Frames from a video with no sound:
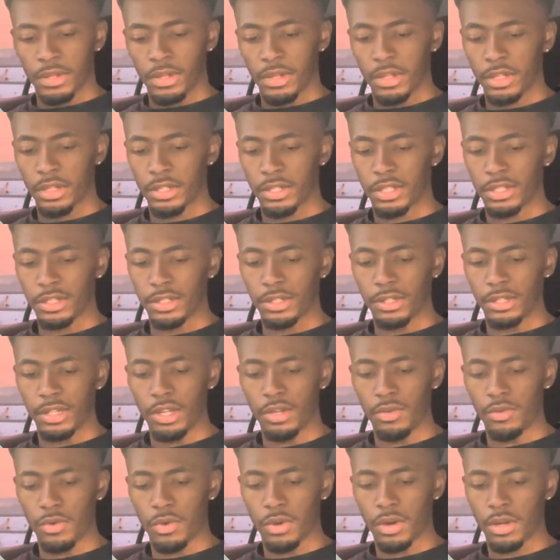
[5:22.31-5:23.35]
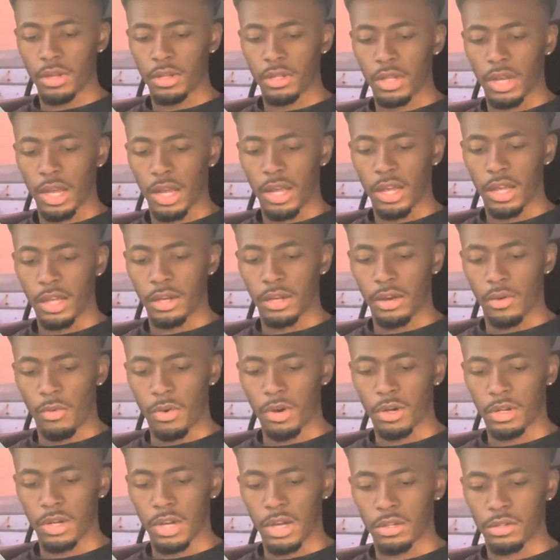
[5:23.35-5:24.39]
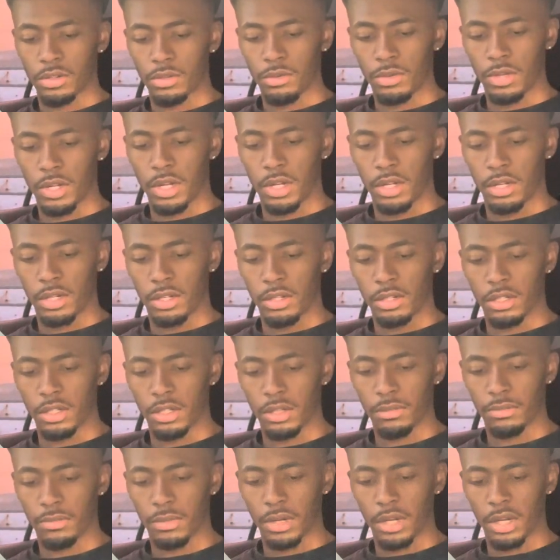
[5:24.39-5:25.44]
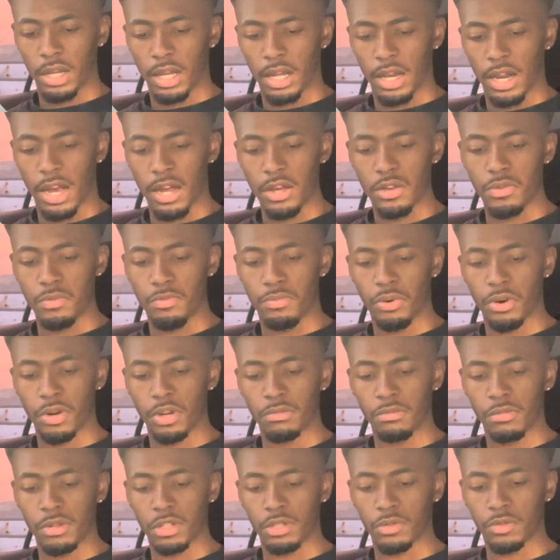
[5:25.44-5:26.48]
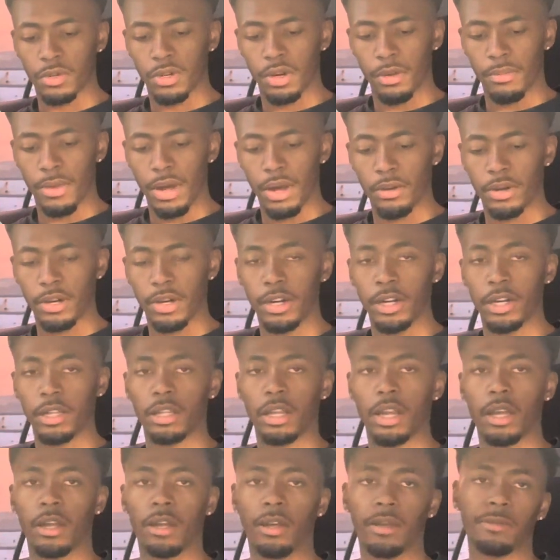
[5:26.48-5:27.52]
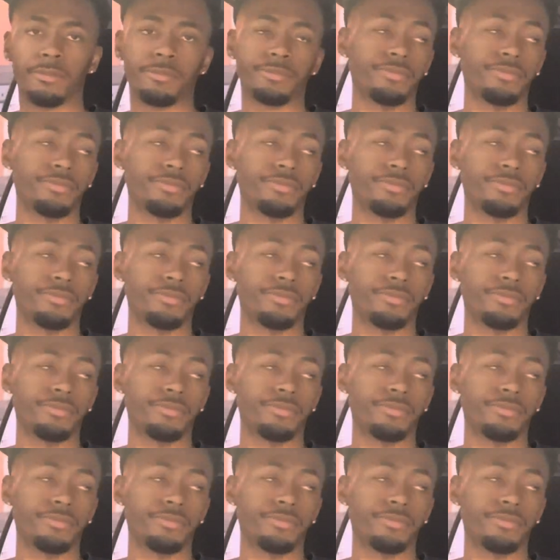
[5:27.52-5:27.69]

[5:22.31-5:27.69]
into D1 and the workouts you did in the gym and how you pretty much went about everything.